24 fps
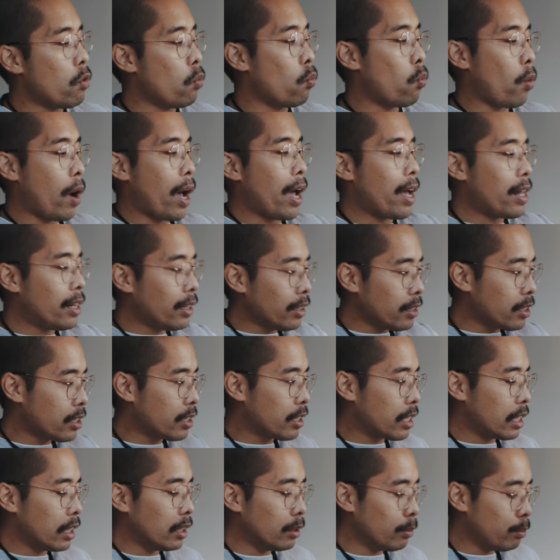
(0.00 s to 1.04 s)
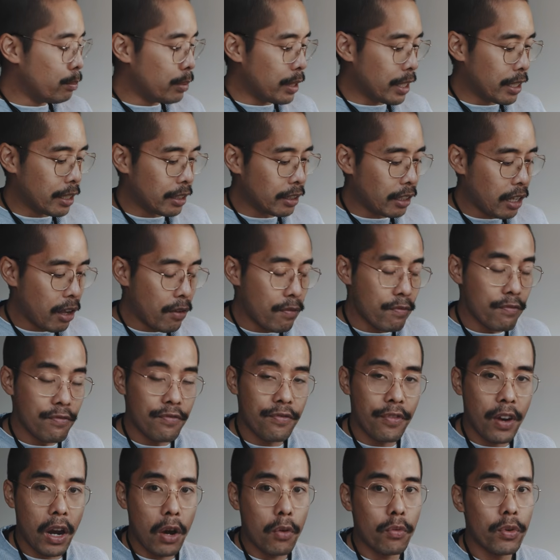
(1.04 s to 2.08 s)
while still being a
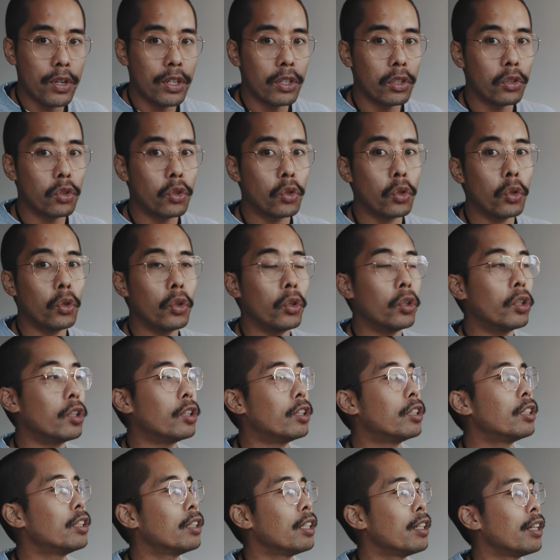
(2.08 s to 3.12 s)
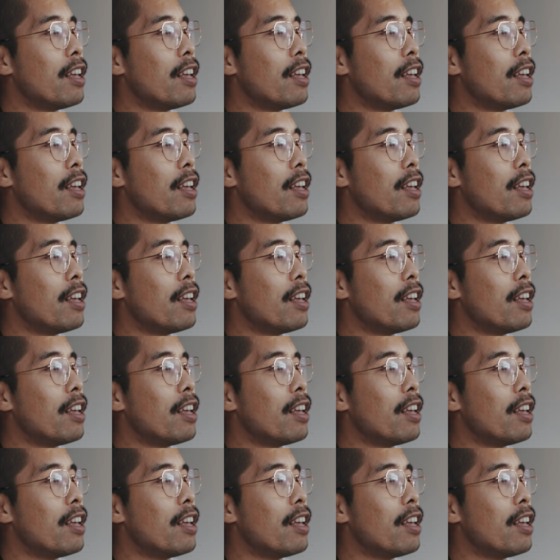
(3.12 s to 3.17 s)
very good